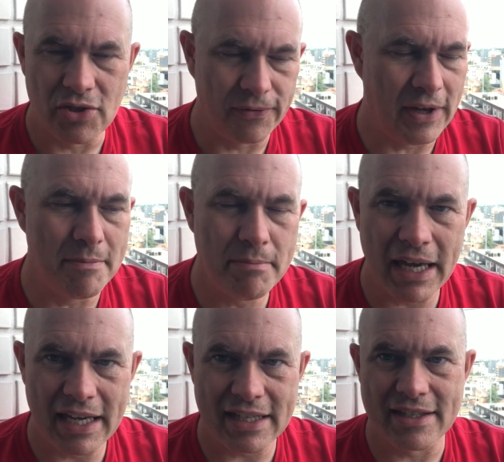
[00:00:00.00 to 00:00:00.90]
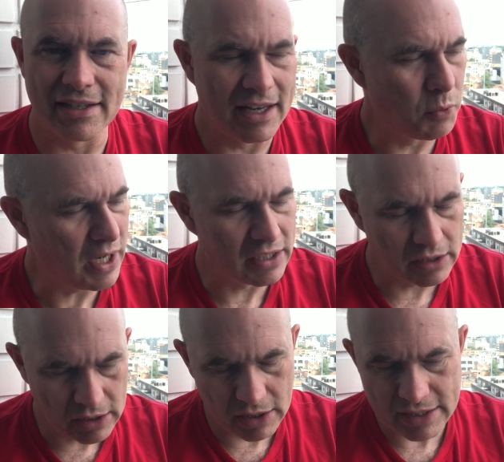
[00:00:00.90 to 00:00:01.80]
of impacts. We had a
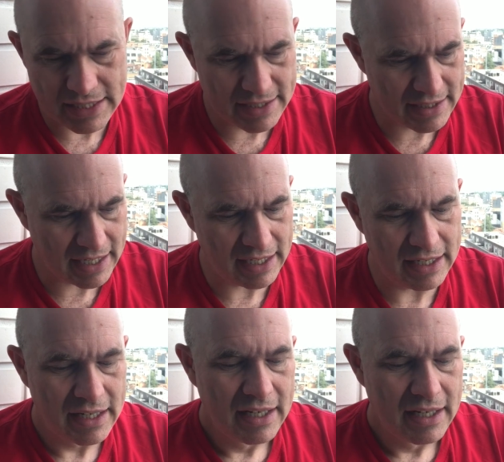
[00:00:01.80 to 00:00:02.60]
lot to say.